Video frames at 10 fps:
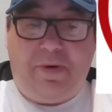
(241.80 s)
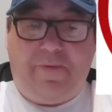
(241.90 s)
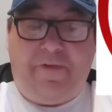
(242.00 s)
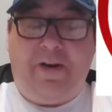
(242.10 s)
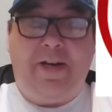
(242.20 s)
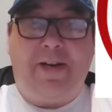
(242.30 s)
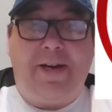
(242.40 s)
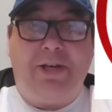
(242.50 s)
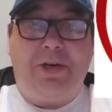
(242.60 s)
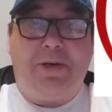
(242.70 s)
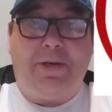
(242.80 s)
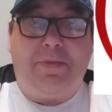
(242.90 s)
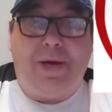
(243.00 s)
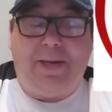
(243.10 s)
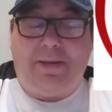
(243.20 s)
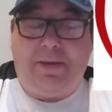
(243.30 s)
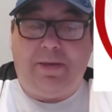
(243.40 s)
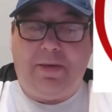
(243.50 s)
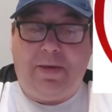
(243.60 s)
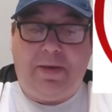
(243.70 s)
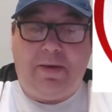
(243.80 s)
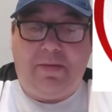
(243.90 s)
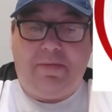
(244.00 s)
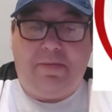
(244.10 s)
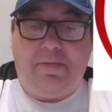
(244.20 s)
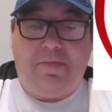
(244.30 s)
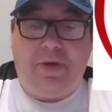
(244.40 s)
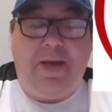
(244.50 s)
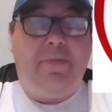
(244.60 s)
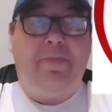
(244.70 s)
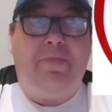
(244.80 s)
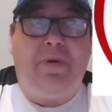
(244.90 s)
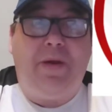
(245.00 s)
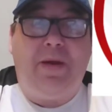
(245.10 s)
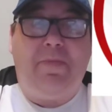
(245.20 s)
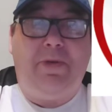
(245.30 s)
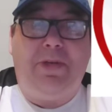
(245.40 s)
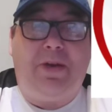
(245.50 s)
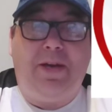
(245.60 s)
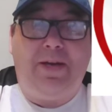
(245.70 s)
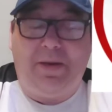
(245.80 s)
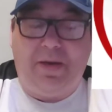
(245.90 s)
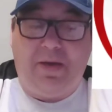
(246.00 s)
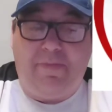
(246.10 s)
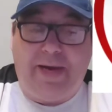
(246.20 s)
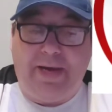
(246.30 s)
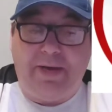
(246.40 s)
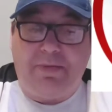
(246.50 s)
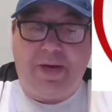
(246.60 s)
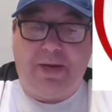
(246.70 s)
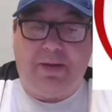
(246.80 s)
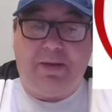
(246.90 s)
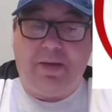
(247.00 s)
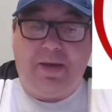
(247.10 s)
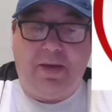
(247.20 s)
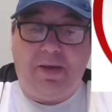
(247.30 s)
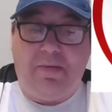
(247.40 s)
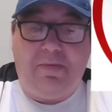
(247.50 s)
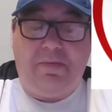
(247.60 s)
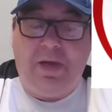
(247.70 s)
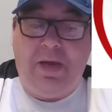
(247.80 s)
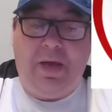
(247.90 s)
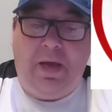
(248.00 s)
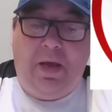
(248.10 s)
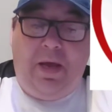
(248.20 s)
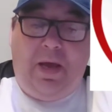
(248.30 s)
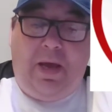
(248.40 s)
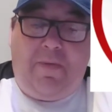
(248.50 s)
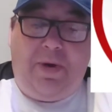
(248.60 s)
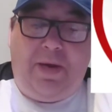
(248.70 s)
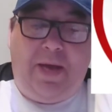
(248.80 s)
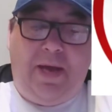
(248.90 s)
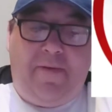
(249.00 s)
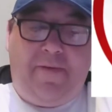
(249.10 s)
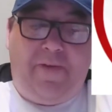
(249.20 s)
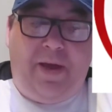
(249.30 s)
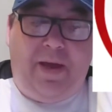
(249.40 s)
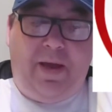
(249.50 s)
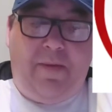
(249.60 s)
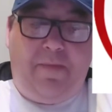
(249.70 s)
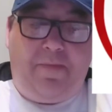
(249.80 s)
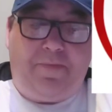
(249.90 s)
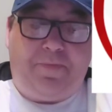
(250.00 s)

Full international as well. Yeah, solid at back as well. I'm going to give him